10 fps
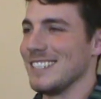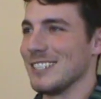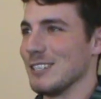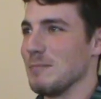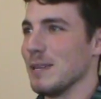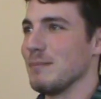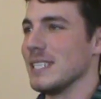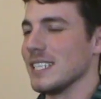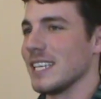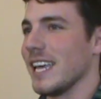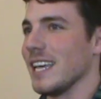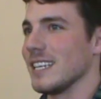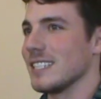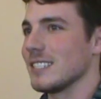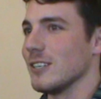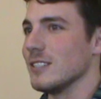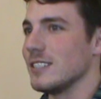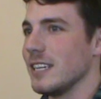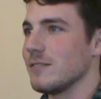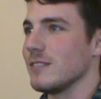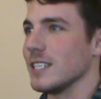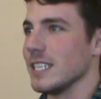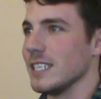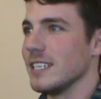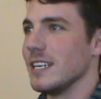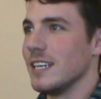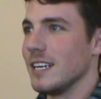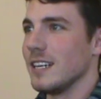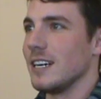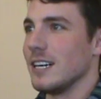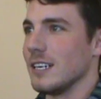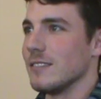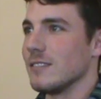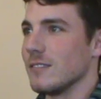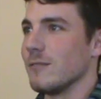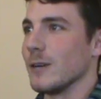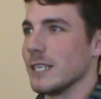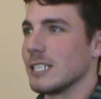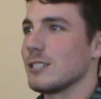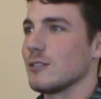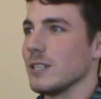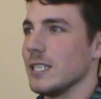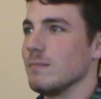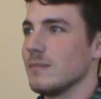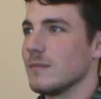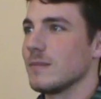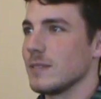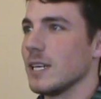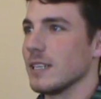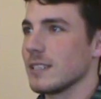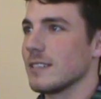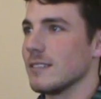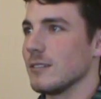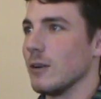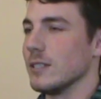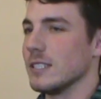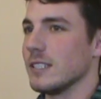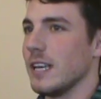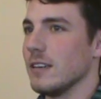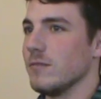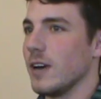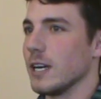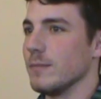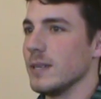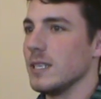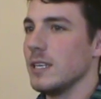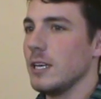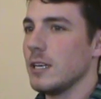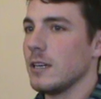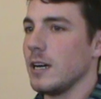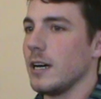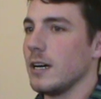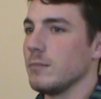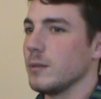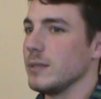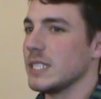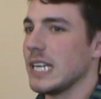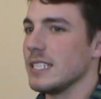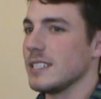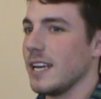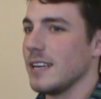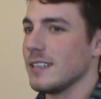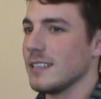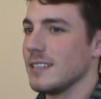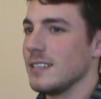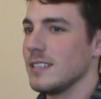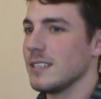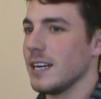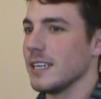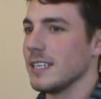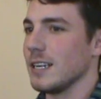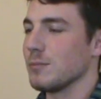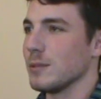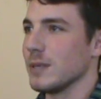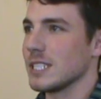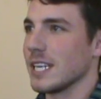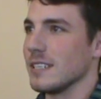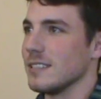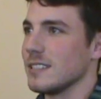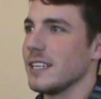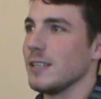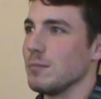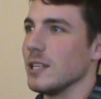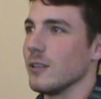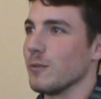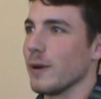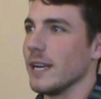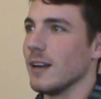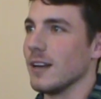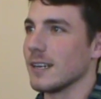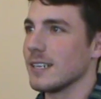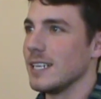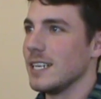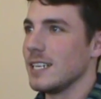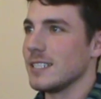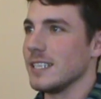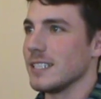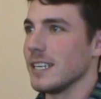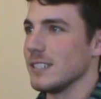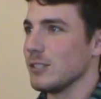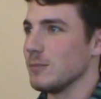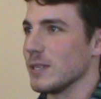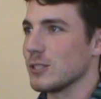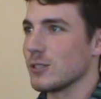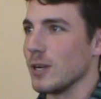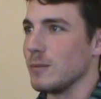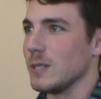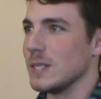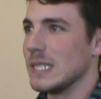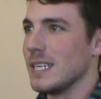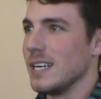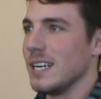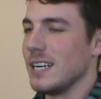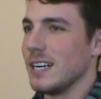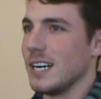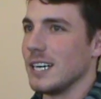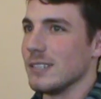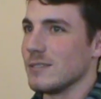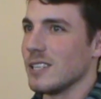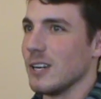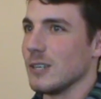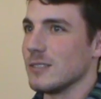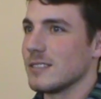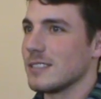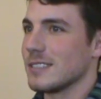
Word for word: going to be a piece of cake. So it's definitely uh, very extreme uh, going into that environment. Uh, but besides that, I, I pretty much kind of stayed below the radar, didn't get in too much trouble. Um, so